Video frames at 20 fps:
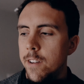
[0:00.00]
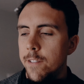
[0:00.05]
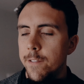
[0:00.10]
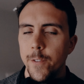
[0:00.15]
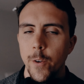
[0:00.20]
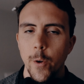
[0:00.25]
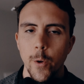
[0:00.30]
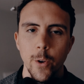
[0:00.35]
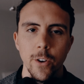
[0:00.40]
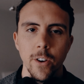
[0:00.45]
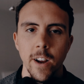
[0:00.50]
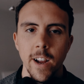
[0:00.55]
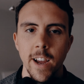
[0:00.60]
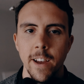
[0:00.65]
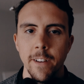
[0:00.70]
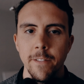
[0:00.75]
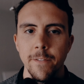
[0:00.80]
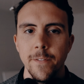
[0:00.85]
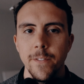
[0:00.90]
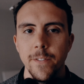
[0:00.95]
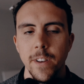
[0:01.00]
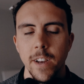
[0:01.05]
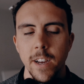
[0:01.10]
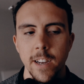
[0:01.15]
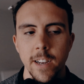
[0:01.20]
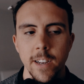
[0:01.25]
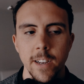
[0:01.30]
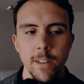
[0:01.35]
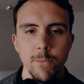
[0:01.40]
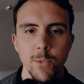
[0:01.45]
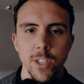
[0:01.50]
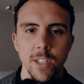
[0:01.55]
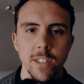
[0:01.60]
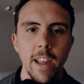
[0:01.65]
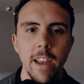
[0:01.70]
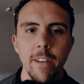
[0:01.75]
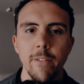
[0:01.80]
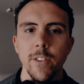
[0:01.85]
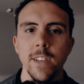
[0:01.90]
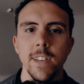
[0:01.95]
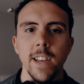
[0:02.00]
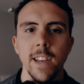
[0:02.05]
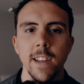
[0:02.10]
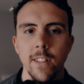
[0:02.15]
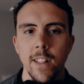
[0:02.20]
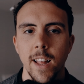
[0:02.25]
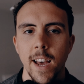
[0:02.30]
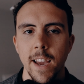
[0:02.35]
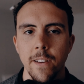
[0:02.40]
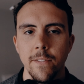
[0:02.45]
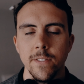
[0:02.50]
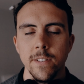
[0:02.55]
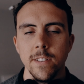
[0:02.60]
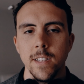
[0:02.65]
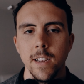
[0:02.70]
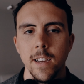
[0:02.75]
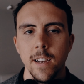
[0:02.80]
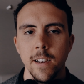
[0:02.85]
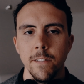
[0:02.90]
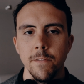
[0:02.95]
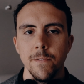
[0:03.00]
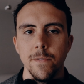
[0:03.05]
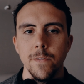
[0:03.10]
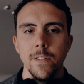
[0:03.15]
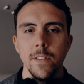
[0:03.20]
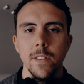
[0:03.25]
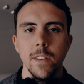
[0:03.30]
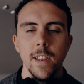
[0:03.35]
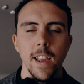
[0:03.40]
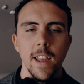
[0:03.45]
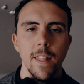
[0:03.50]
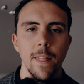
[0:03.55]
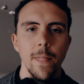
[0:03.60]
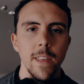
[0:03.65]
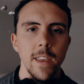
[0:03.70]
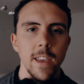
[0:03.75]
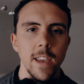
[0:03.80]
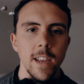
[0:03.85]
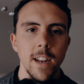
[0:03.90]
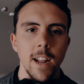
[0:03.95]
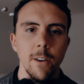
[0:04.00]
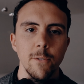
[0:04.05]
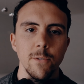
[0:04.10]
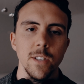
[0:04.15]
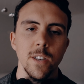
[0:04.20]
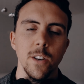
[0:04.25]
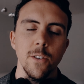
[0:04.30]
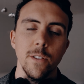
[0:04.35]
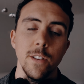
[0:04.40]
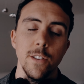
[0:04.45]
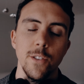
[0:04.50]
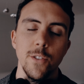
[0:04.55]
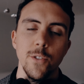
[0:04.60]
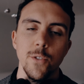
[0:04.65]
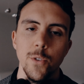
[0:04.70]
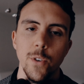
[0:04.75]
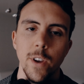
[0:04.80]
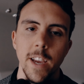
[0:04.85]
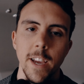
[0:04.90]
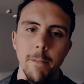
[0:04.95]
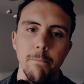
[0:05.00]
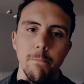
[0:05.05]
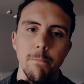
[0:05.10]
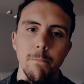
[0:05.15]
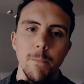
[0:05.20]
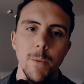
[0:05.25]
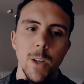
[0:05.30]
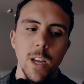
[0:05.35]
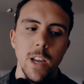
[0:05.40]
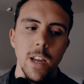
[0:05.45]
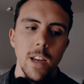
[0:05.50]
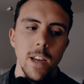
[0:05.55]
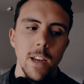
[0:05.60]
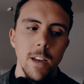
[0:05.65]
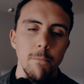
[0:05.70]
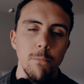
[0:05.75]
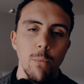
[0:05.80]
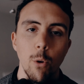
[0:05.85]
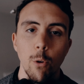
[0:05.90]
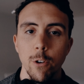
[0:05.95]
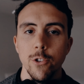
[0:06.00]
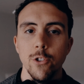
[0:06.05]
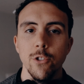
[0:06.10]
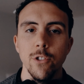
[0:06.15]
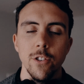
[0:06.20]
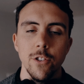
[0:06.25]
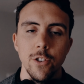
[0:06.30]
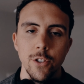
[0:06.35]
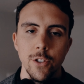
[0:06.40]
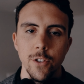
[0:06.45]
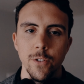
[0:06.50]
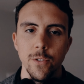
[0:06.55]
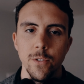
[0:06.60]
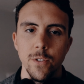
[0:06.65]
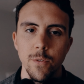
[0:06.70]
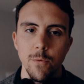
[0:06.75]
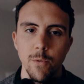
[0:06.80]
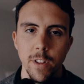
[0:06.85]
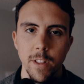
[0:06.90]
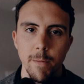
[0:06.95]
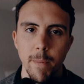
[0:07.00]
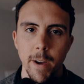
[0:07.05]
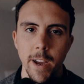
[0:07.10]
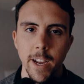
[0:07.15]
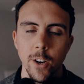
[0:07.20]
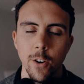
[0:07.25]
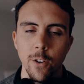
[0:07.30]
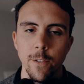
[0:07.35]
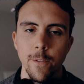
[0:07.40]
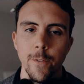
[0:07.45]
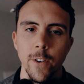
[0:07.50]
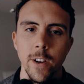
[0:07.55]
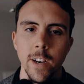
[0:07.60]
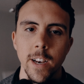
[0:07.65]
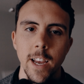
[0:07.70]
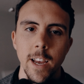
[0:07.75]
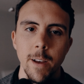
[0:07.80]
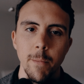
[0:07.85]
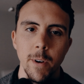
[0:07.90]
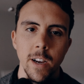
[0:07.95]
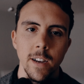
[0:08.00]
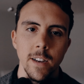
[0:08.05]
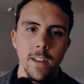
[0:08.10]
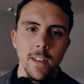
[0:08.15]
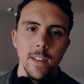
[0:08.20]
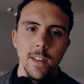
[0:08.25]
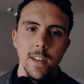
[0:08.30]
photograph just everyday life stuff, and then I was going to do a portrait shoot with my girlfriend Emma.